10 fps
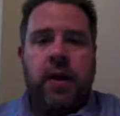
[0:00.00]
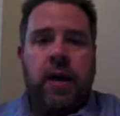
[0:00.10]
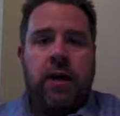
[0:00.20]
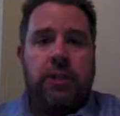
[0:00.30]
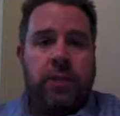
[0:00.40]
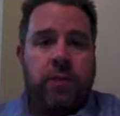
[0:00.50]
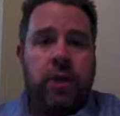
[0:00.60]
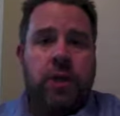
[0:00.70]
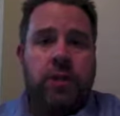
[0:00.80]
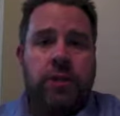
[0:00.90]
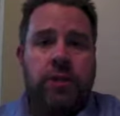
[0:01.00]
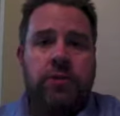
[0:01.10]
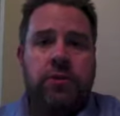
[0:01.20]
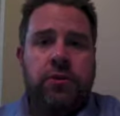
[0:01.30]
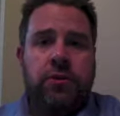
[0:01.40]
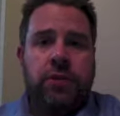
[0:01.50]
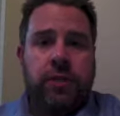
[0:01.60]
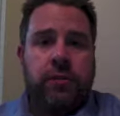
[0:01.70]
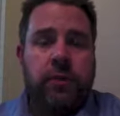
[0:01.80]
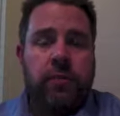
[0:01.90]
sheet 1, sheet 2,
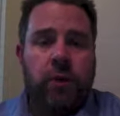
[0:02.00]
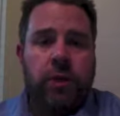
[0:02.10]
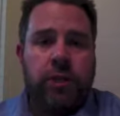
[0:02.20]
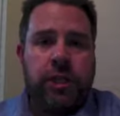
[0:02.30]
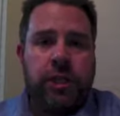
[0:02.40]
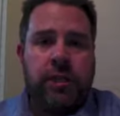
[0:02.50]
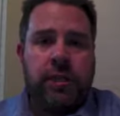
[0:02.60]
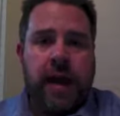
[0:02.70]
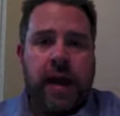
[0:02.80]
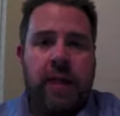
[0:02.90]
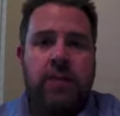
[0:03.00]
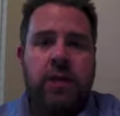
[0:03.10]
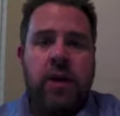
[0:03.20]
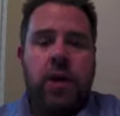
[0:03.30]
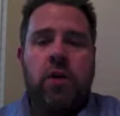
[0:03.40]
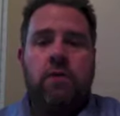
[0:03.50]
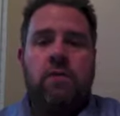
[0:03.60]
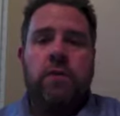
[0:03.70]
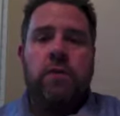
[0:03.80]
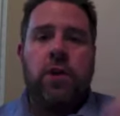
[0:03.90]
sheet 3 worksheet tabs, and
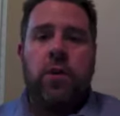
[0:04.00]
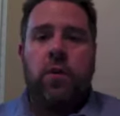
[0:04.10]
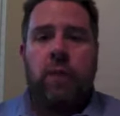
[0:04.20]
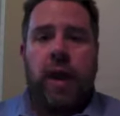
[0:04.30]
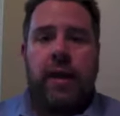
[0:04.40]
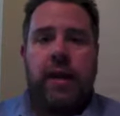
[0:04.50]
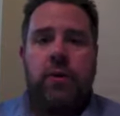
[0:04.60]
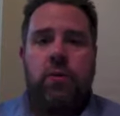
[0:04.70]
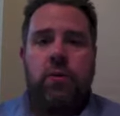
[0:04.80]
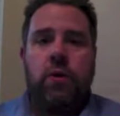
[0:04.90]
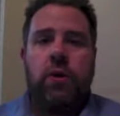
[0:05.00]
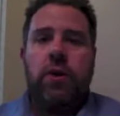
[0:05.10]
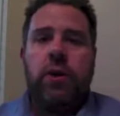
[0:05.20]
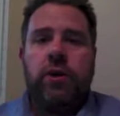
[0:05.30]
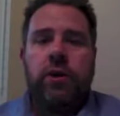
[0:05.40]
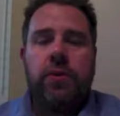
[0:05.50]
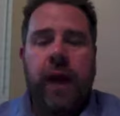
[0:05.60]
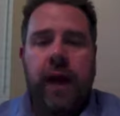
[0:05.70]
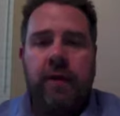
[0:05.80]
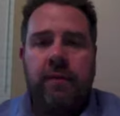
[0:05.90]
over on the lower right hand corner you
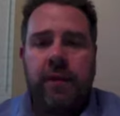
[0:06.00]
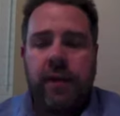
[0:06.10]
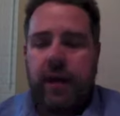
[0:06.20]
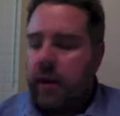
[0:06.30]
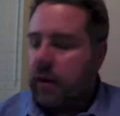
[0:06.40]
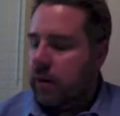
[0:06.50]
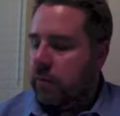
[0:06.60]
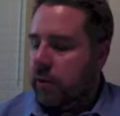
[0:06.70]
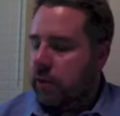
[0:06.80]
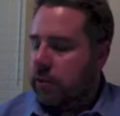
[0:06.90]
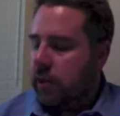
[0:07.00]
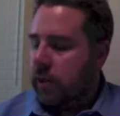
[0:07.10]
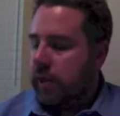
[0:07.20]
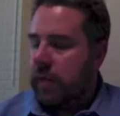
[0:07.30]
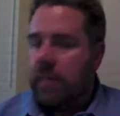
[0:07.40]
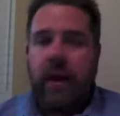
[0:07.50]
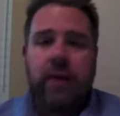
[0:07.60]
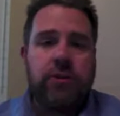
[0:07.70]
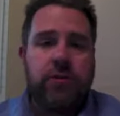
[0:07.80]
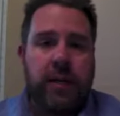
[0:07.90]
have the area where it's talking
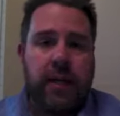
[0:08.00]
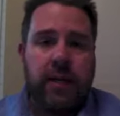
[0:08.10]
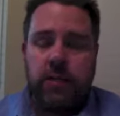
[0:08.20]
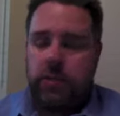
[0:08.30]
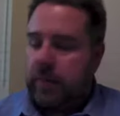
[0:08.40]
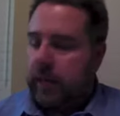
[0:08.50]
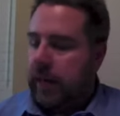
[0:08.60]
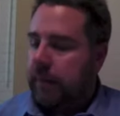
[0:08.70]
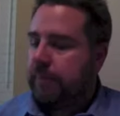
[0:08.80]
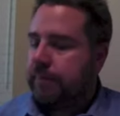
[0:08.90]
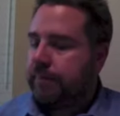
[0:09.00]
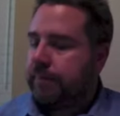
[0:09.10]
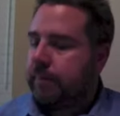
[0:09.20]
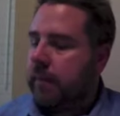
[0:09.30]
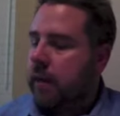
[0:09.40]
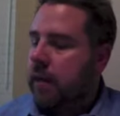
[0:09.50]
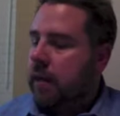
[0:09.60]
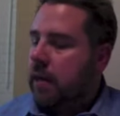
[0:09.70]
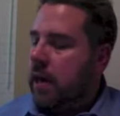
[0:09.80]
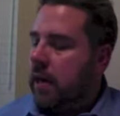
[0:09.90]
about zooming in and zooming out.
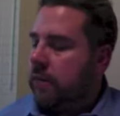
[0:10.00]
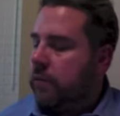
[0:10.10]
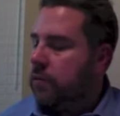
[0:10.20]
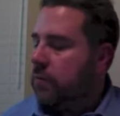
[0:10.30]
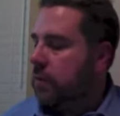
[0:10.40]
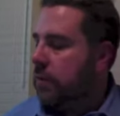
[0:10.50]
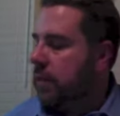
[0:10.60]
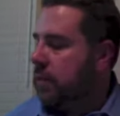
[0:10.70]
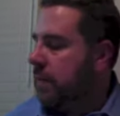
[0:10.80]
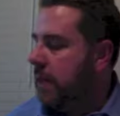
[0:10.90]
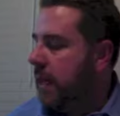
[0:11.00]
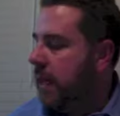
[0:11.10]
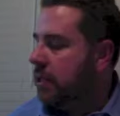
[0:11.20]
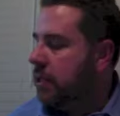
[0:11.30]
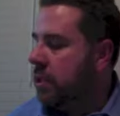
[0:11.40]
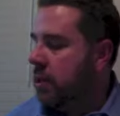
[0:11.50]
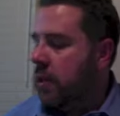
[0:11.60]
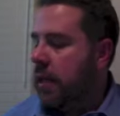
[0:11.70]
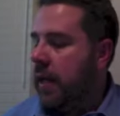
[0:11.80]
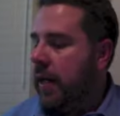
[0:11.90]
Now if you'll turn with me to page
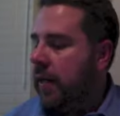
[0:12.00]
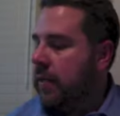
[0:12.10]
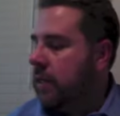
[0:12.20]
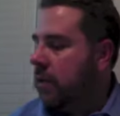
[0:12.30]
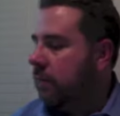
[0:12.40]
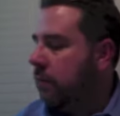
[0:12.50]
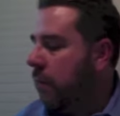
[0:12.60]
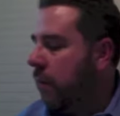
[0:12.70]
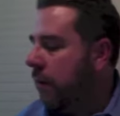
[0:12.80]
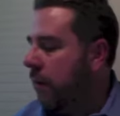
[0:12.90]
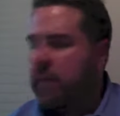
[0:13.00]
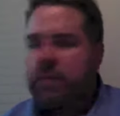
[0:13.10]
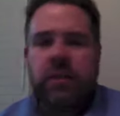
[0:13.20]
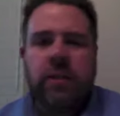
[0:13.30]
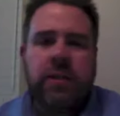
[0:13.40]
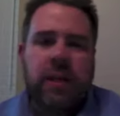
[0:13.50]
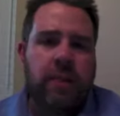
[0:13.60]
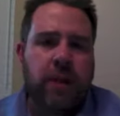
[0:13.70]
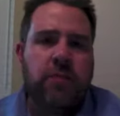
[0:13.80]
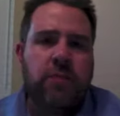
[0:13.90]
Excel 4, and I'm just going to say
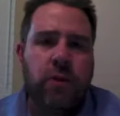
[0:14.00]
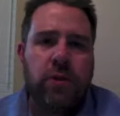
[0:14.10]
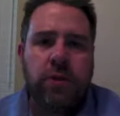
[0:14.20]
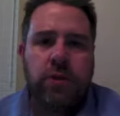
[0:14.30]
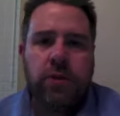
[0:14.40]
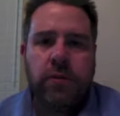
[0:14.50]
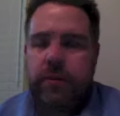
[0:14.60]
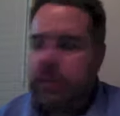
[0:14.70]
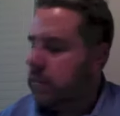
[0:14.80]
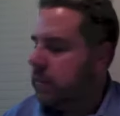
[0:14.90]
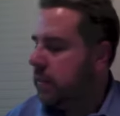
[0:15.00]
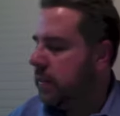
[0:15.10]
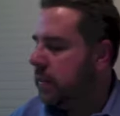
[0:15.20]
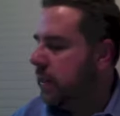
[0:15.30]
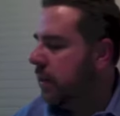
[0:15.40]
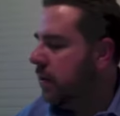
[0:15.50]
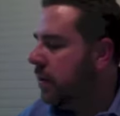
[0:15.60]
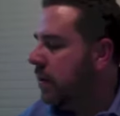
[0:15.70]
page 4 since you know this is Excel.